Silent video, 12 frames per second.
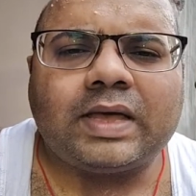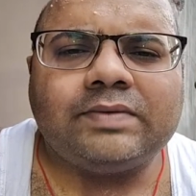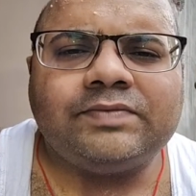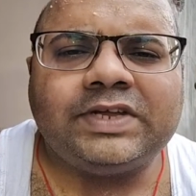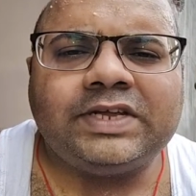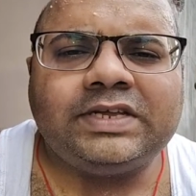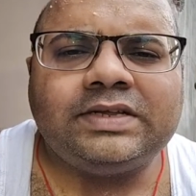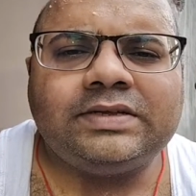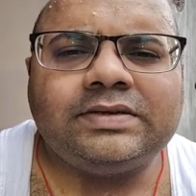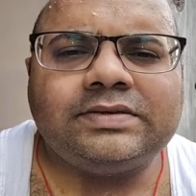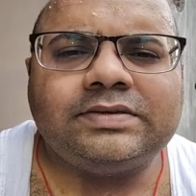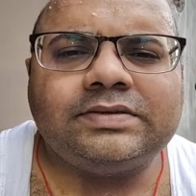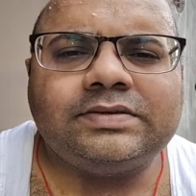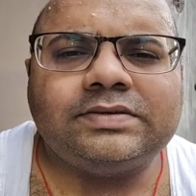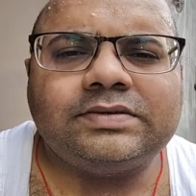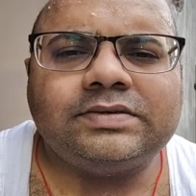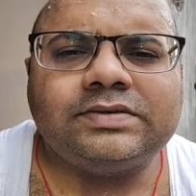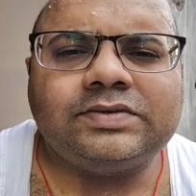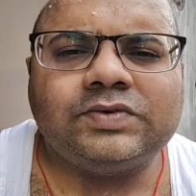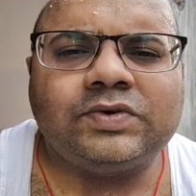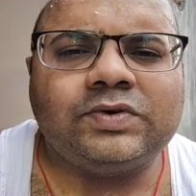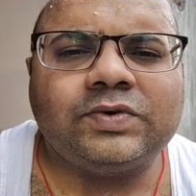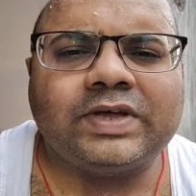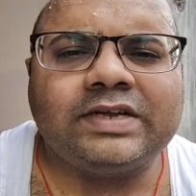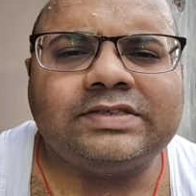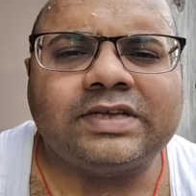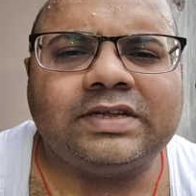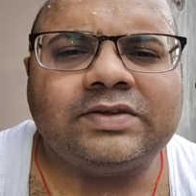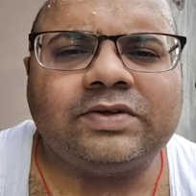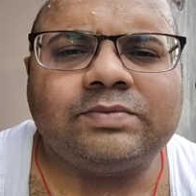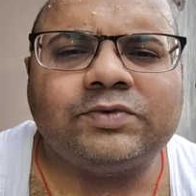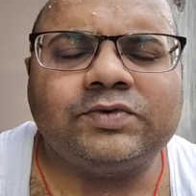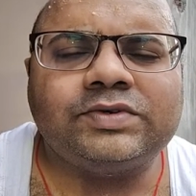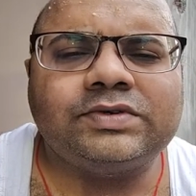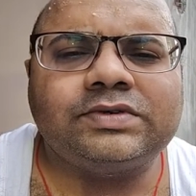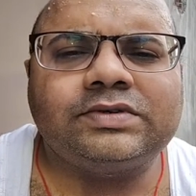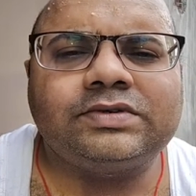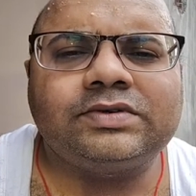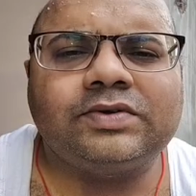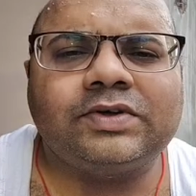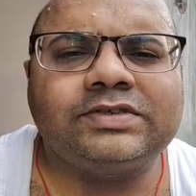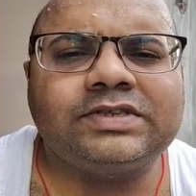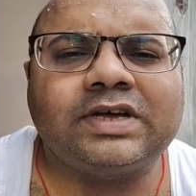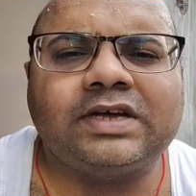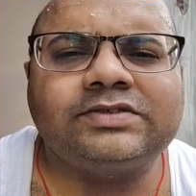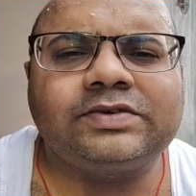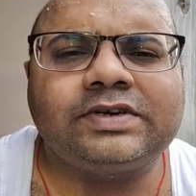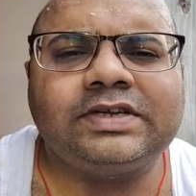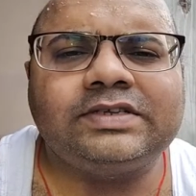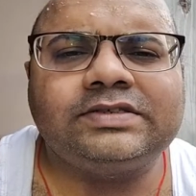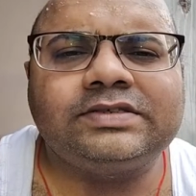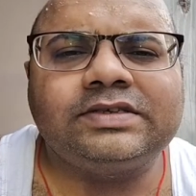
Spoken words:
we don't look at sun or moon or stars or trees